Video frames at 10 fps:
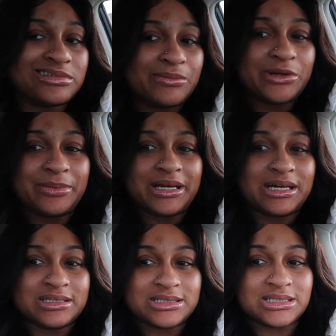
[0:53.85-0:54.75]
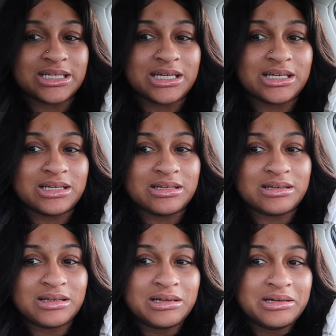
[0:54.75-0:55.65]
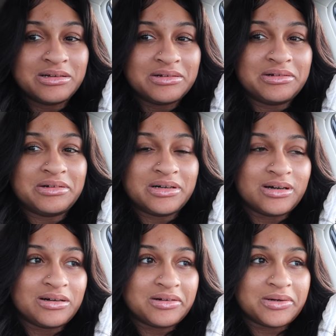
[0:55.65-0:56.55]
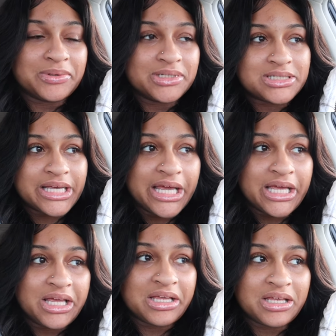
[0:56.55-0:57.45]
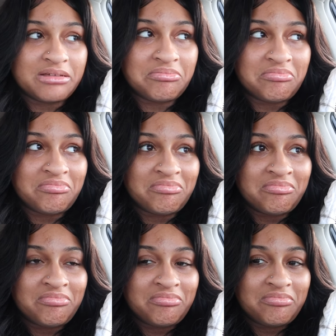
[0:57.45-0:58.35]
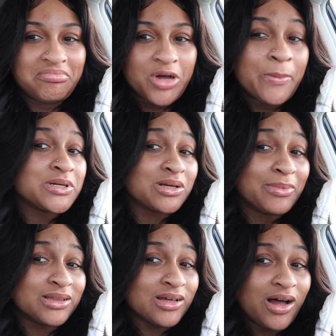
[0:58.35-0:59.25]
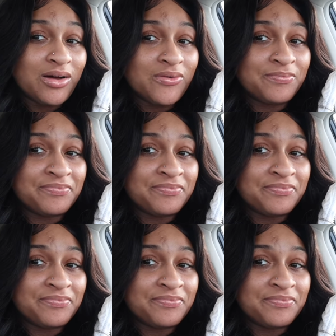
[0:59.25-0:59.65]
I'm gonna be honest and say, I wanna say almost a month ago.